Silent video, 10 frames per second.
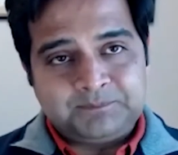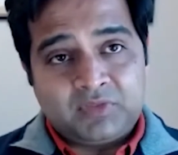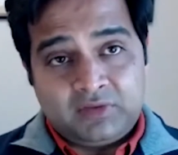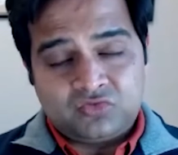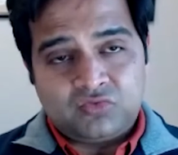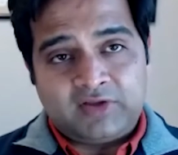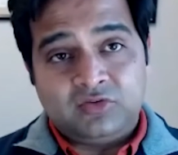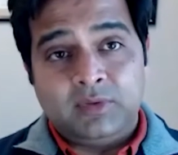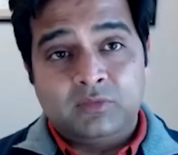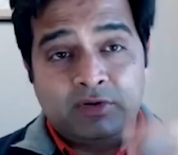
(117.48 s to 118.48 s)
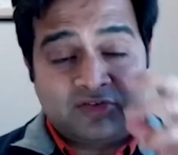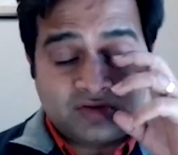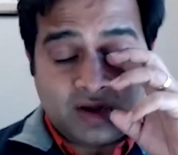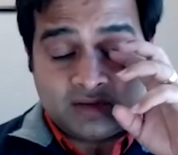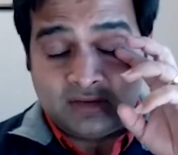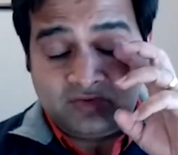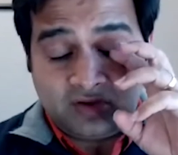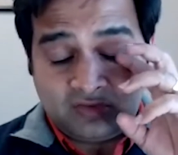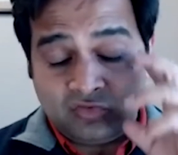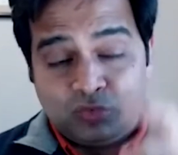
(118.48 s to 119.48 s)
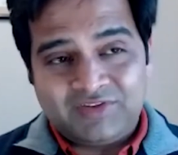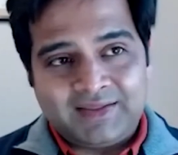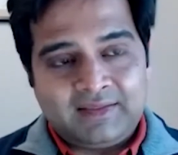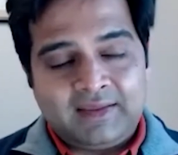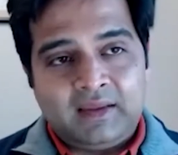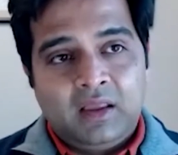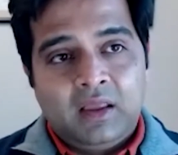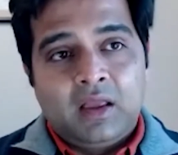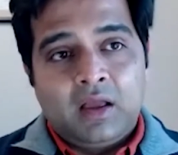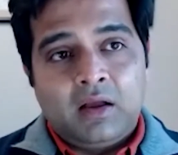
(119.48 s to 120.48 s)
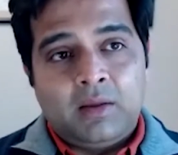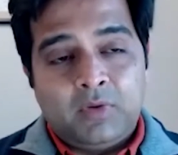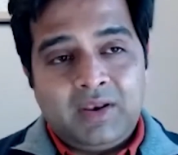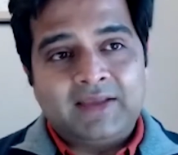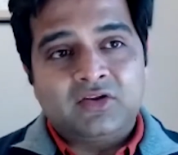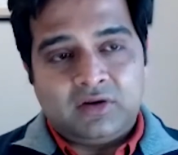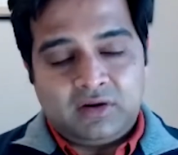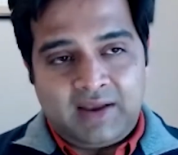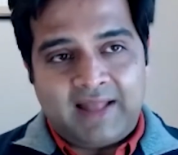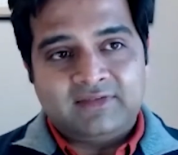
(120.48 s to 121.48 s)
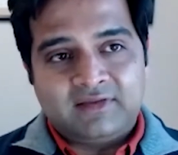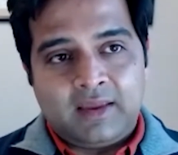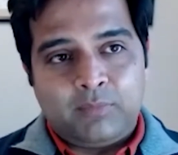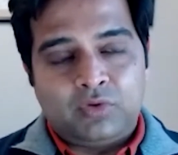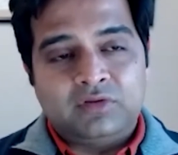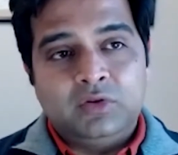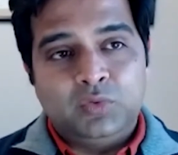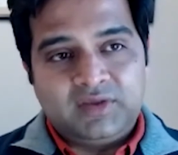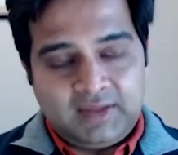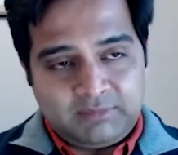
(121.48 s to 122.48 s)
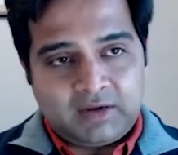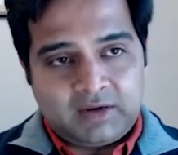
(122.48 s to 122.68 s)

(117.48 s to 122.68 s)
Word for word: this regimen versus others is using the molecular landscape or the leukemia